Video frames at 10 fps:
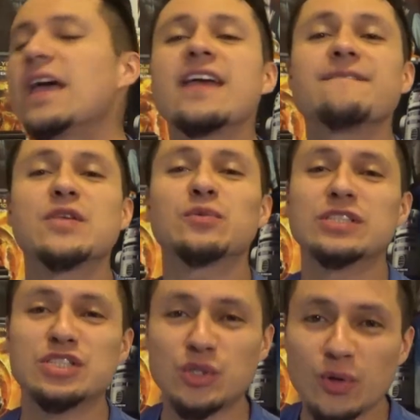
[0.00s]
if you
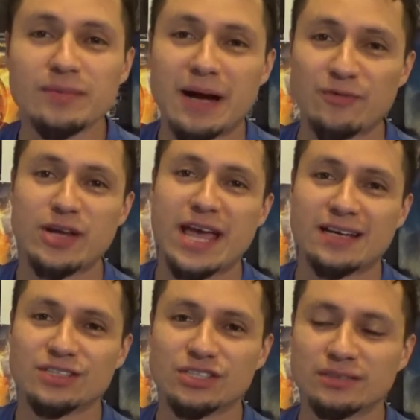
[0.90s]
enjoyed my
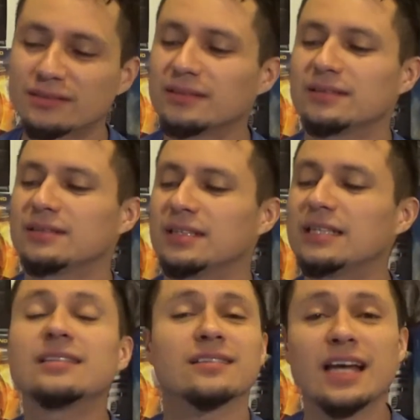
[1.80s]
reaction,
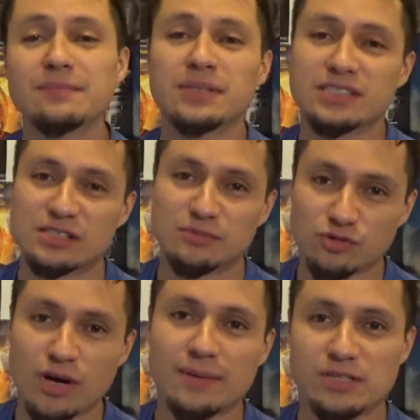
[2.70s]
hit the like button,
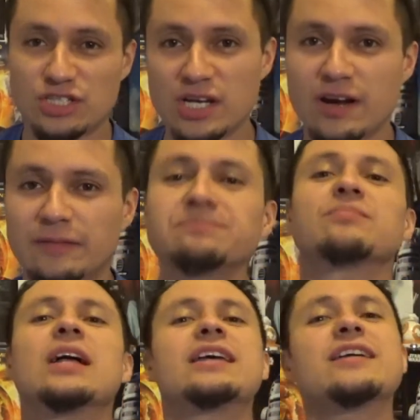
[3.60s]
subscribe, and share.
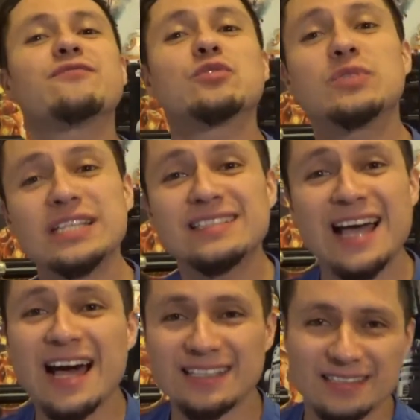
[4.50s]
If you did
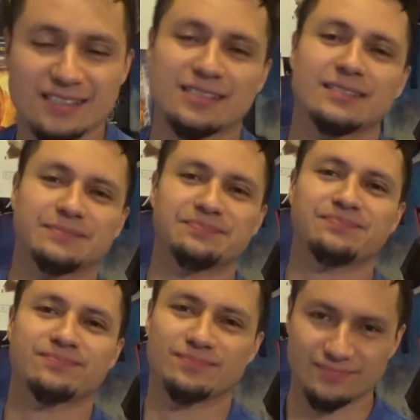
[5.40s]
not,
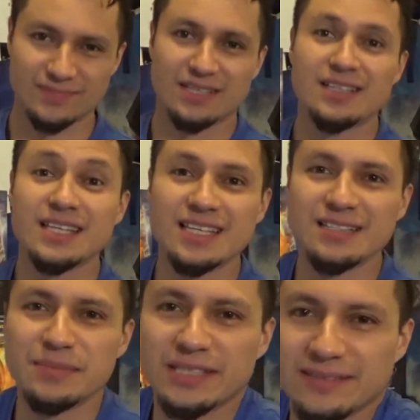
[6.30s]
eat me.